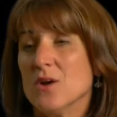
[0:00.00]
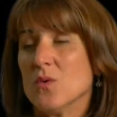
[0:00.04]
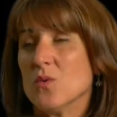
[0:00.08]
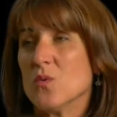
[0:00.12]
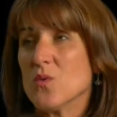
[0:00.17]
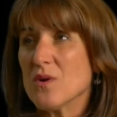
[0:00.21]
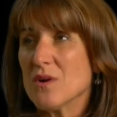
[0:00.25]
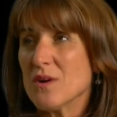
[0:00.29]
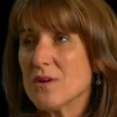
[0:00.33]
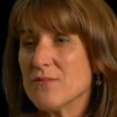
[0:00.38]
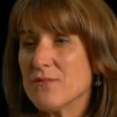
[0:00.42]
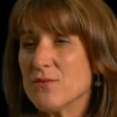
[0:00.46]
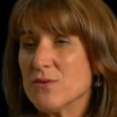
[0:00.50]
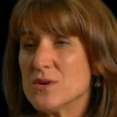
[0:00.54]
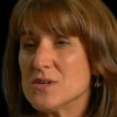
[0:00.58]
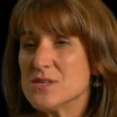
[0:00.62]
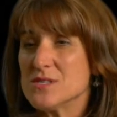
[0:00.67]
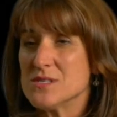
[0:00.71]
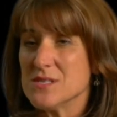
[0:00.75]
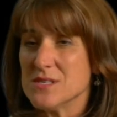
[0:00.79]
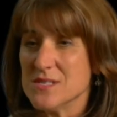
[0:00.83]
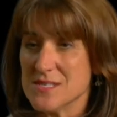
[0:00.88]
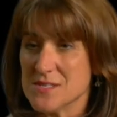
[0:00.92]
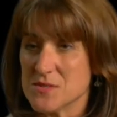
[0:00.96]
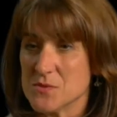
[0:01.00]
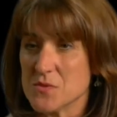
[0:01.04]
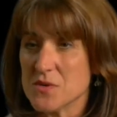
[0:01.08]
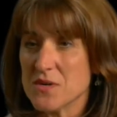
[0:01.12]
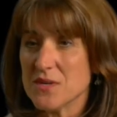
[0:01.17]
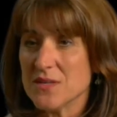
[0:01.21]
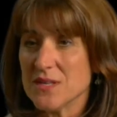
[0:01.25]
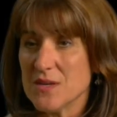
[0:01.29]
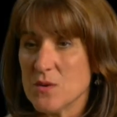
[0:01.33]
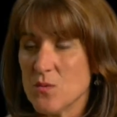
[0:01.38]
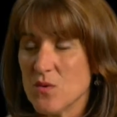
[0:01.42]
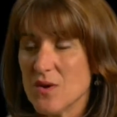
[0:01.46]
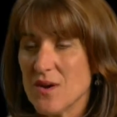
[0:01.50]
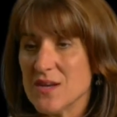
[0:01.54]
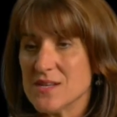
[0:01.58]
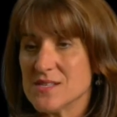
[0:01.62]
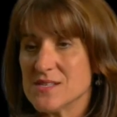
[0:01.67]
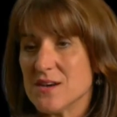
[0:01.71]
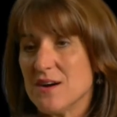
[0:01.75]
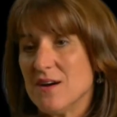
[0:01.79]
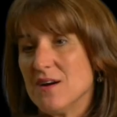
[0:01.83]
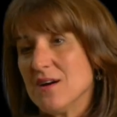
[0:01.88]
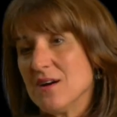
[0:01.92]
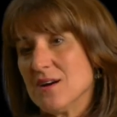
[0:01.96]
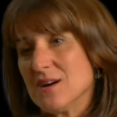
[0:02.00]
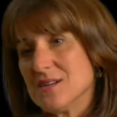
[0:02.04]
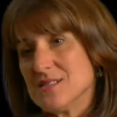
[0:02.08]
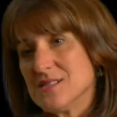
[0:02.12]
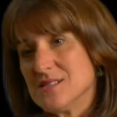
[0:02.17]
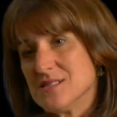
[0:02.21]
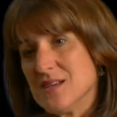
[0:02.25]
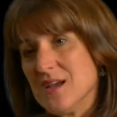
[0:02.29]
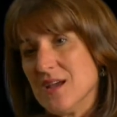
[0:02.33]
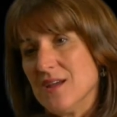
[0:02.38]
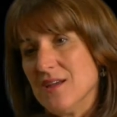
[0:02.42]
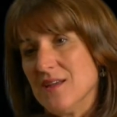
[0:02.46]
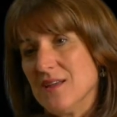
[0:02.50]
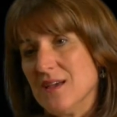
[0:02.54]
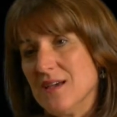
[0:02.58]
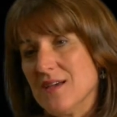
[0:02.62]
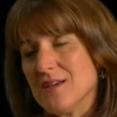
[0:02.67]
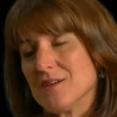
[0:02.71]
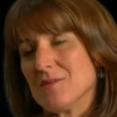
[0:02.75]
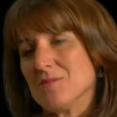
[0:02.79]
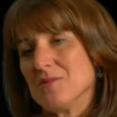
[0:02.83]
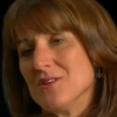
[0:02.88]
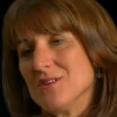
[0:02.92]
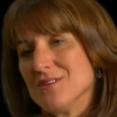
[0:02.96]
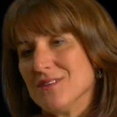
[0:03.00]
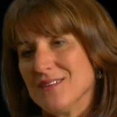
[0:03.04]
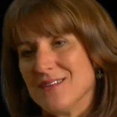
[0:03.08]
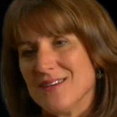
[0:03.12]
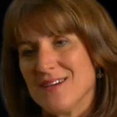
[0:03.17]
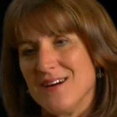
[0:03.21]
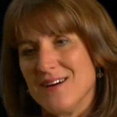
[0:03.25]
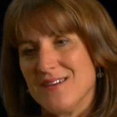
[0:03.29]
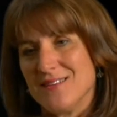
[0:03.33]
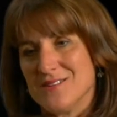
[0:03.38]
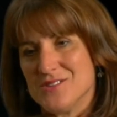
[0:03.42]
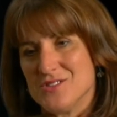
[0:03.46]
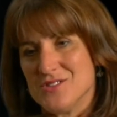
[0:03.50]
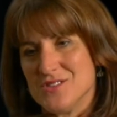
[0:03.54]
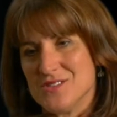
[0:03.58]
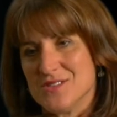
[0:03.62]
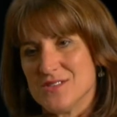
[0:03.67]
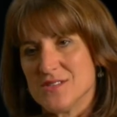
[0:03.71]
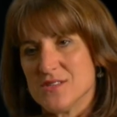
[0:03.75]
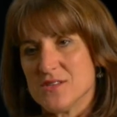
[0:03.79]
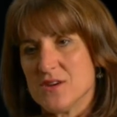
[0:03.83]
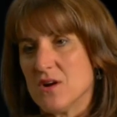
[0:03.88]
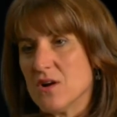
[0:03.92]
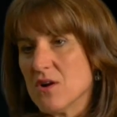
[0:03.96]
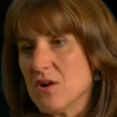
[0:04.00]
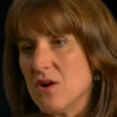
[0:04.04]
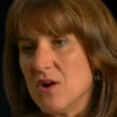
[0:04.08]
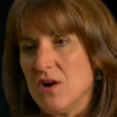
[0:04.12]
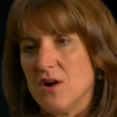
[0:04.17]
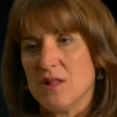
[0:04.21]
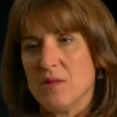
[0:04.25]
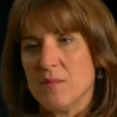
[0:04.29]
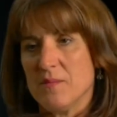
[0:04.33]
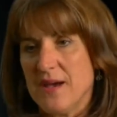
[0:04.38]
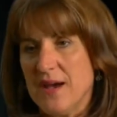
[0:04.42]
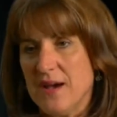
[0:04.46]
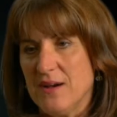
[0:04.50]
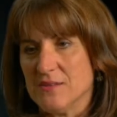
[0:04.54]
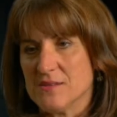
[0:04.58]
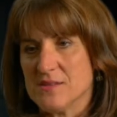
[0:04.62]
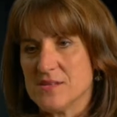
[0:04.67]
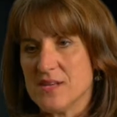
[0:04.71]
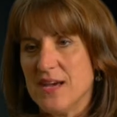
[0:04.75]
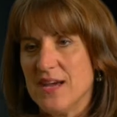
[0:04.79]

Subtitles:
workforce is really what our state and community colleges are all about.